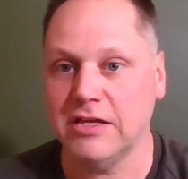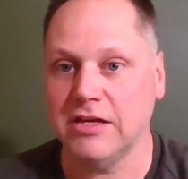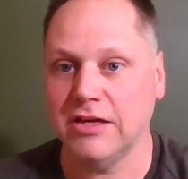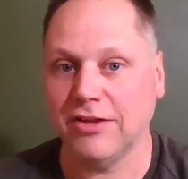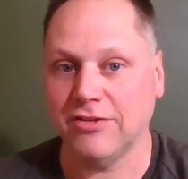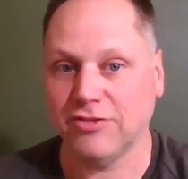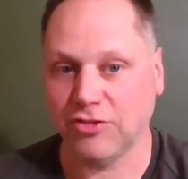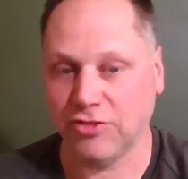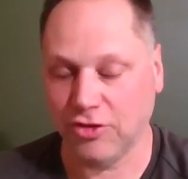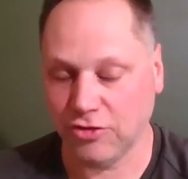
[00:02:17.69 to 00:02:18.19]

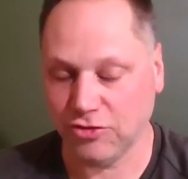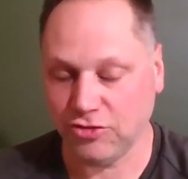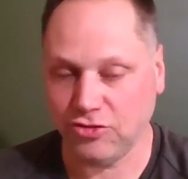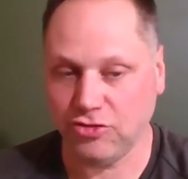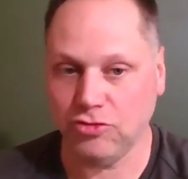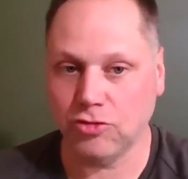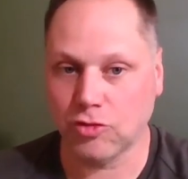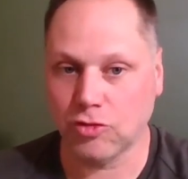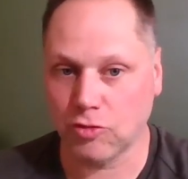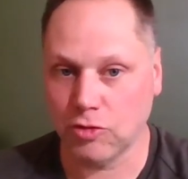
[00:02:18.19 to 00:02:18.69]
So those
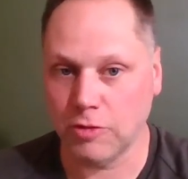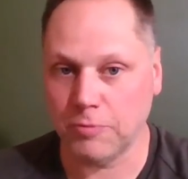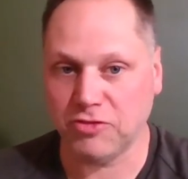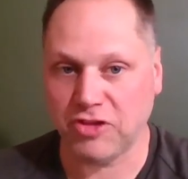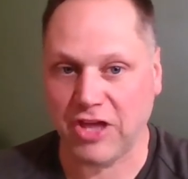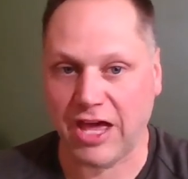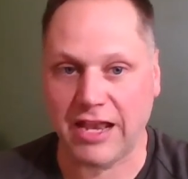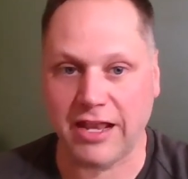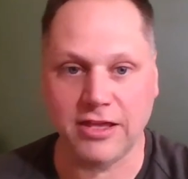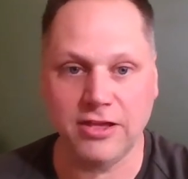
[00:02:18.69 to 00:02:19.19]
two groups
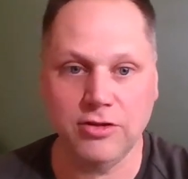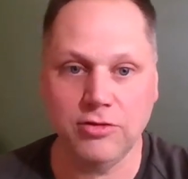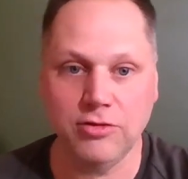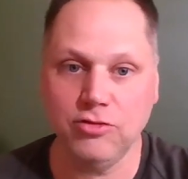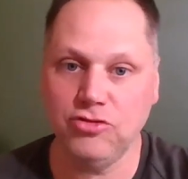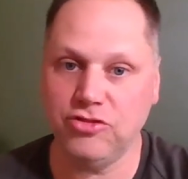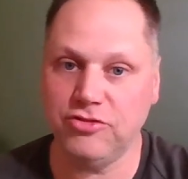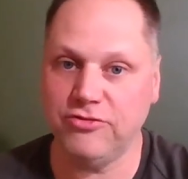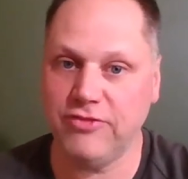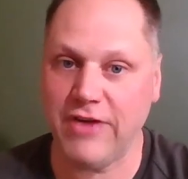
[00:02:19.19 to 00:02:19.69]
had a
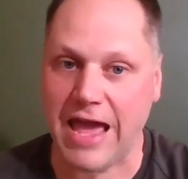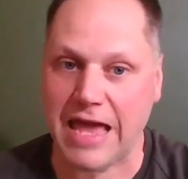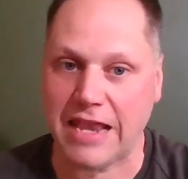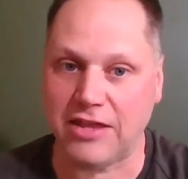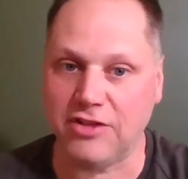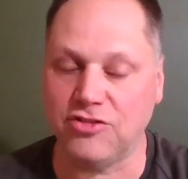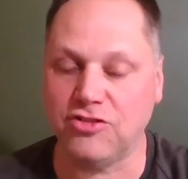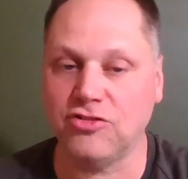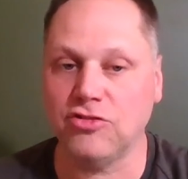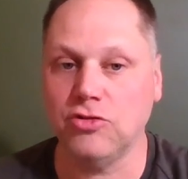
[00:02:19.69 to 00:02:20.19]
huge
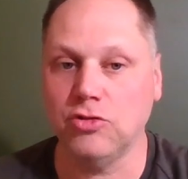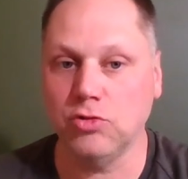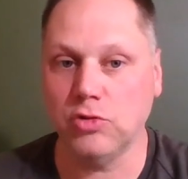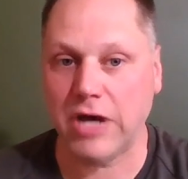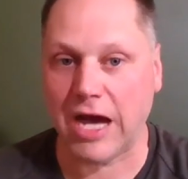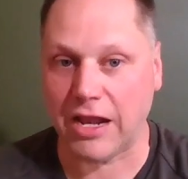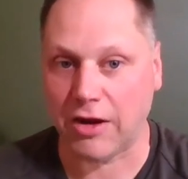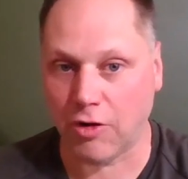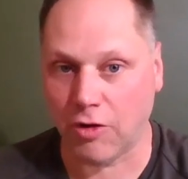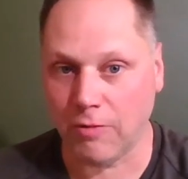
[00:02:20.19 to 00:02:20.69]
advantage. Who
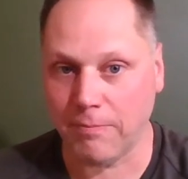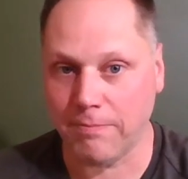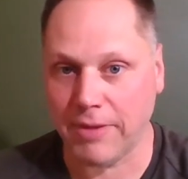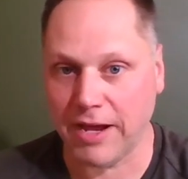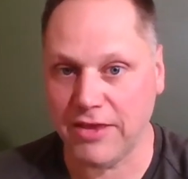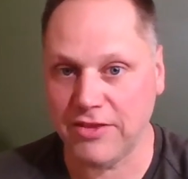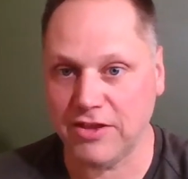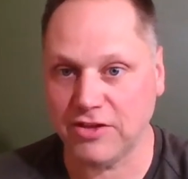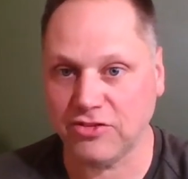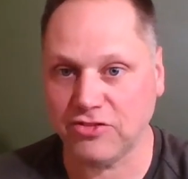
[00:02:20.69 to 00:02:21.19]
got hurt by
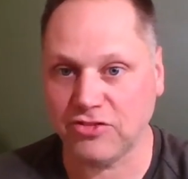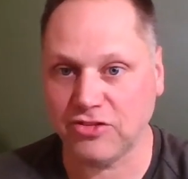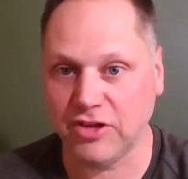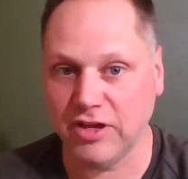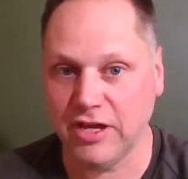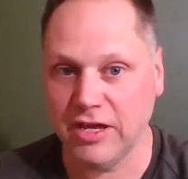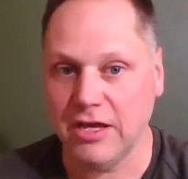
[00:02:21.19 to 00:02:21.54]
this?